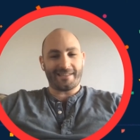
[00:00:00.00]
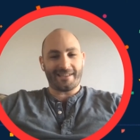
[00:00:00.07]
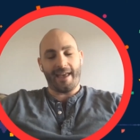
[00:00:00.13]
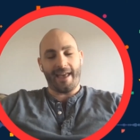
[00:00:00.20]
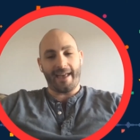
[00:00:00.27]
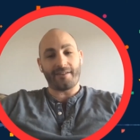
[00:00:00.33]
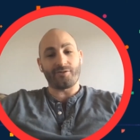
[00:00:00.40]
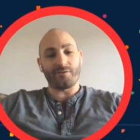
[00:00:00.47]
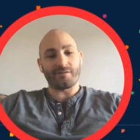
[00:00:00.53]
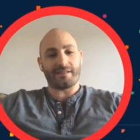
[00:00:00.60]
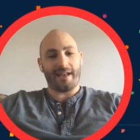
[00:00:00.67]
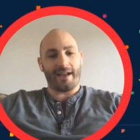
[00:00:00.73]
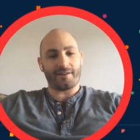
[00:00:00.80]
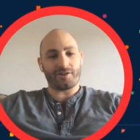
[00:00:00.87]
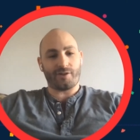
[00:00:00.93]
handles
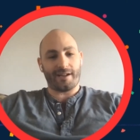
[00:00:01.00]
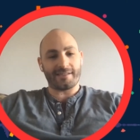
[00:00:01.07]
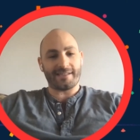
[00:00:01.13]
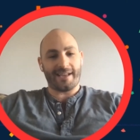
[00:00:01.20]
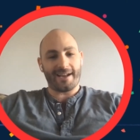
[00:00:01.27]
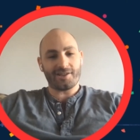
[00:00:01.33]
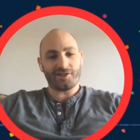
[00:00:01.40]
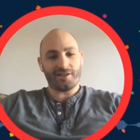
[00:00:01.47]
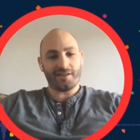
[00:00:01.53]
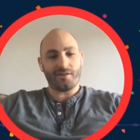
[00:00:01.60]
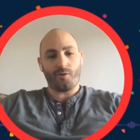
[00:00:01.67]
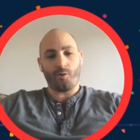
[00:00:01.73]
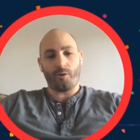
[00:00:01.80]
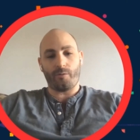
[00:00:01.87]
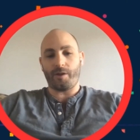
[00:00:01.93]
that transaction,
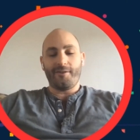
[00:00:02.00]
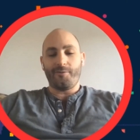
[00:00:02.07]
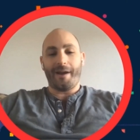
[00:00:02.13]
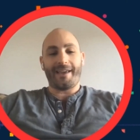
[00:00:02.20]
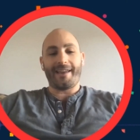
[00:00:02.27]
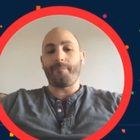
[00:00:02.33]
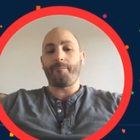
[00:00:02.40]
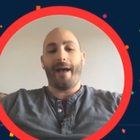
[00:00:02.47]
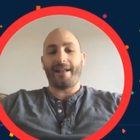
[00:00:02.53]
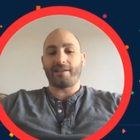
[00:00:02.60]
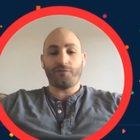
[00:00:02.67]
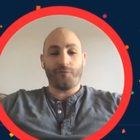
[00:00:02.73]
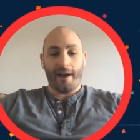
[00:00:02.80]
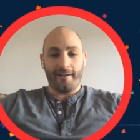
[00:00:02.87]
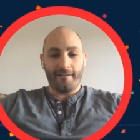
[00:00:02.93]
or you might get a
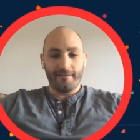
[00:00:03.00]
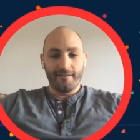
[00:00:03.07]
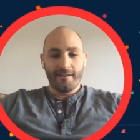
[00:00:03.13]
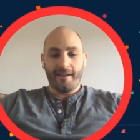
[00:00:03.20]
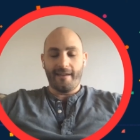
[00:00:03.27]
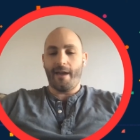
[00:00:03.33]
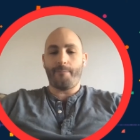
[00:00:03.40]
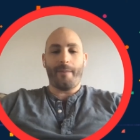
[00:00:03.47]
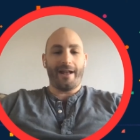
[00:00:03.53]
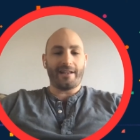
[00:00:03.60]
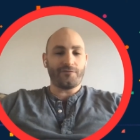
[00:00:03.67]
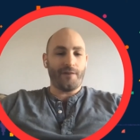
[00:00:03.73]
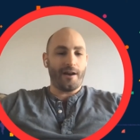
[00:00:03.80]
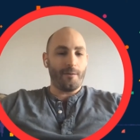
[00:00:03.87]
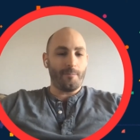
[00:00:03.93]
batch file, and that
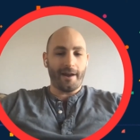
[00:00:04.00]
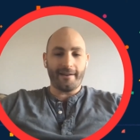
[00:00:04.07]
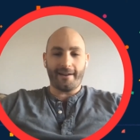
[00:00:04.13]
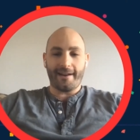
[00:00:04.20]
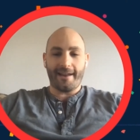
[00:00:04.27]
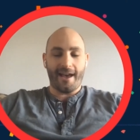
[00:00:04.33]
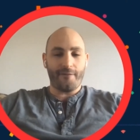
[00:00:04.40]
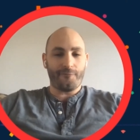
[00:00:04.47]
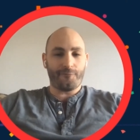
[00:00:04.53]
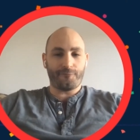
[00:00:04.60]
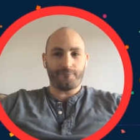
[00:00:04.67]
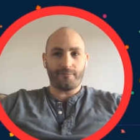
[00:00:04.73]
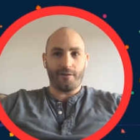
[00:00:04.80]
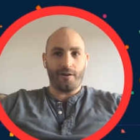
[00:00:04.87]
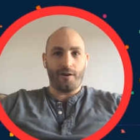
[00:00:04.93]
batch file might not have
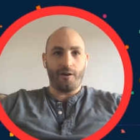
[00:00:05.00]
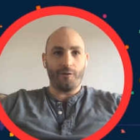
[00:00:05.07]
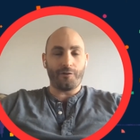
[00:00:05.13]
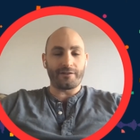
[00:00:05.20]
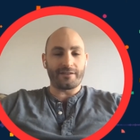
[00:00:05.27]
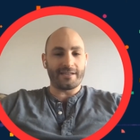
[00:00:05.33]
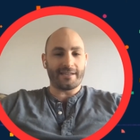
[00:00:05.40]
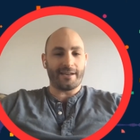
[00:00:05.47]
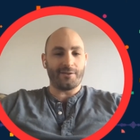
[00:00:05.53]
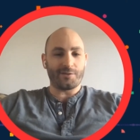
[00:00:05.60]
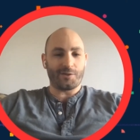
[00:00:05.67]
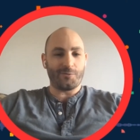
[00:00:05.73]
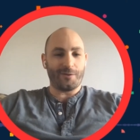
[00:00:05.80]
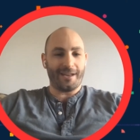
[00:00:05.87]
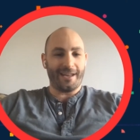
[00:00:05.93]
all the
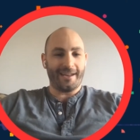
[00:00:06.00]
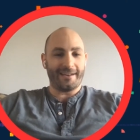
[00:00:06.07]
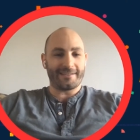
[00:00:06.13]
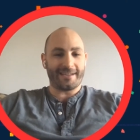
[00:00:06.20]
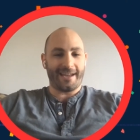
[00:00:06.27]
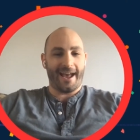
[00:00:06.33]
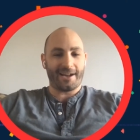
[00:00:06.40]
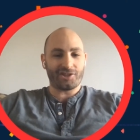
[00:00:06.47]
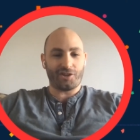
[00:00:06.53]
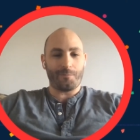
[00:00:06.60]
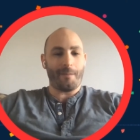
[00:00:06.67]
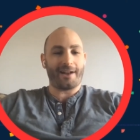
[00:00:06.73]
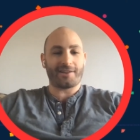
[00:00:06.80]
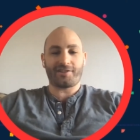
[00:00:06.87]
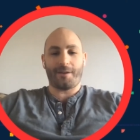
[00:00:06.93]
details you need to actually
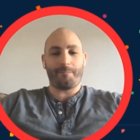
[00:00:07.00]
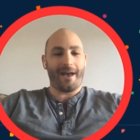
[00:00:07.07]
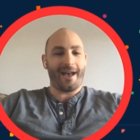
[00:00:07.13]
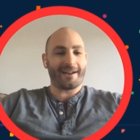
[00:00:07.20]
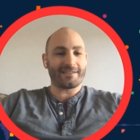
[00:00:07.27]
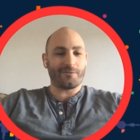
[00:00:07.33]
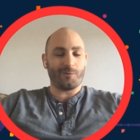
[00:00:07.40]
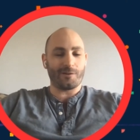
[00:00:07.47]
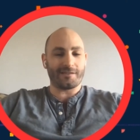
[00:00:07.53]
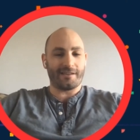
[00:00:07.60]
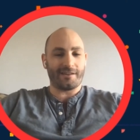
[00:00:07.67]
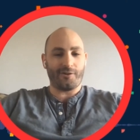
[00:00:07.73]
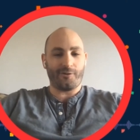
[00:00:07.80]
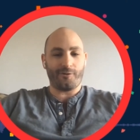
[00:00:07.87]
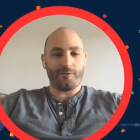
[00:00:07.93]
match that back to what's
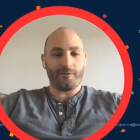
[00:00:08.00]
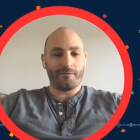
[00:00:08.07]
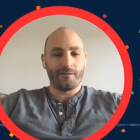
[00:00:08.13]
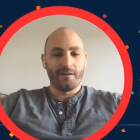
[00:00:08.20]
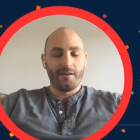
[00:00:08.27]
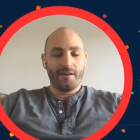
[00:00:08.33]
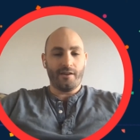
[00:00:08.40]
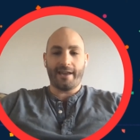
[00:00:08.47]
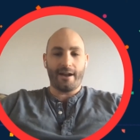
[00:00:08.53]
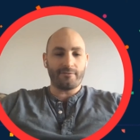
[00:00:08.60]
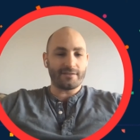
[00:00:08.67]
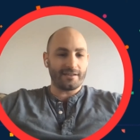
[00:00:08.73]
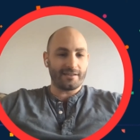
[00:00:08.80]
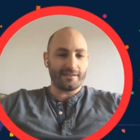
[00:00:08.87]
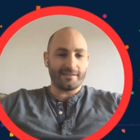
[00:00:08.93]
in your
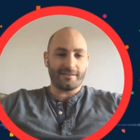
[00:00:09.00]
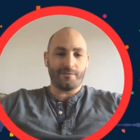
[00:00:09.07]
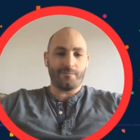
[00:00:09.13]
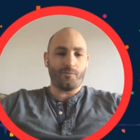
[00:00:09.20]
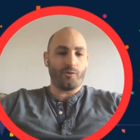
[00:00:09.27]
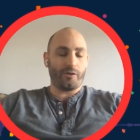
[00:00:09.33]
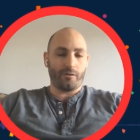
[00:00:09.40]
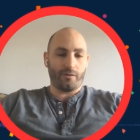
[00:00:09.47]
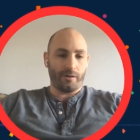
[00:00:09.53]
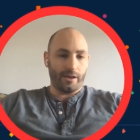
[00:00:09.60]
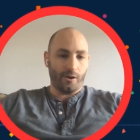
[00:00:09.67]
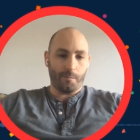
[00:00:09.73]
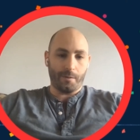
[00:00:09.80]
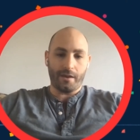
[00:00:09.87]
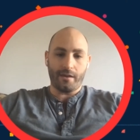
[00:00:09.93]
accounting system or your
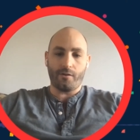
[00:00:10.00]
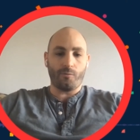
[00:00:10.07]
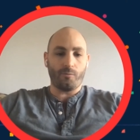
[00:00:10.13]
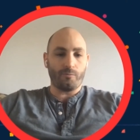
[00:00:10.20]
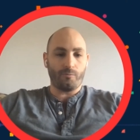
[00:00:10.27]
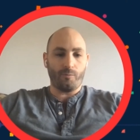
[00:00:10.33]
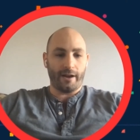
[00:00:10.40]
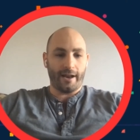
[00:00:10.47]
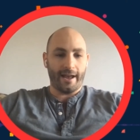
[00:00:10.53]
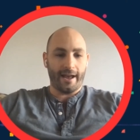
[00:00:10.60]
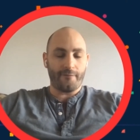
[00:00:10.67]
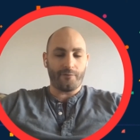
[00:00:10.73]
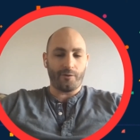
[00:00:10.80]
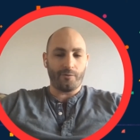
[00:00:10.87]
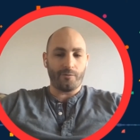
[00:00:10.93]
ERP or what
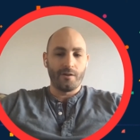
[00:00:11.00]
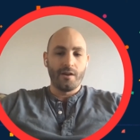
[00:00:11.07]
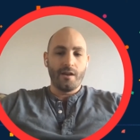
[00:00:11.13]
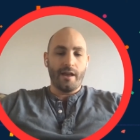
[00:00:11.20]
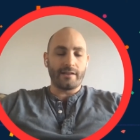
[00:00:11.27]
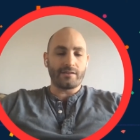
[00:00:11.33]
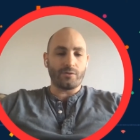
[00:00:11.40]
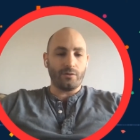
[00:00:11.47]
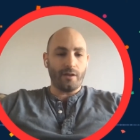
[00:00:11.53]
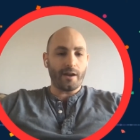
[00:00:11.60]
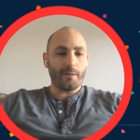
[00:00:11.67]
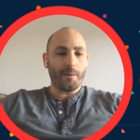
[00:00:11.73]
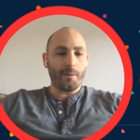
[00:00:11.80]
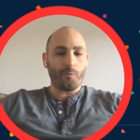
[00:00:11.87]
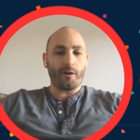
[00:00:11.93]
have you. And so a
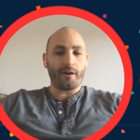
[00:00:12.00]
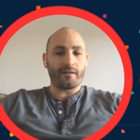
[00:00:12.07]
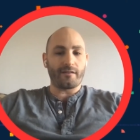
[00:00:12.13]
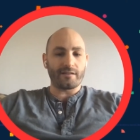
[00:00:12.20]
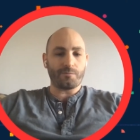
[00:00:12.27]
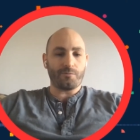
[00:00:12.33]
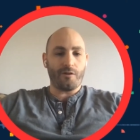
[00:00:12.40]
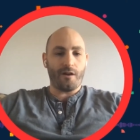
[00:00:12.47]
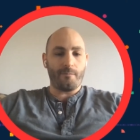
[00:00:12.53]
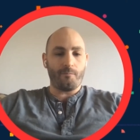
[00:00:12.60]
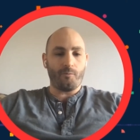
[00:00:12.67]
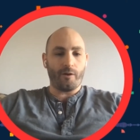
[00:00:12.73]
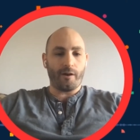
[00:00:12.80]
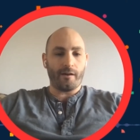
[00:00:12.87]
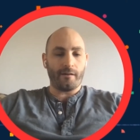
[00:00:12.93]
lot of people run into this
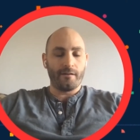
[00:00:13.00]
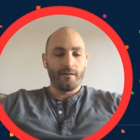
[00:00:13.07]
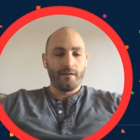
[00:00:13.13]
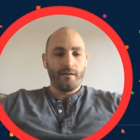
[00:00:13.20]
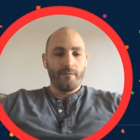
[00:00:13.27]
problem where,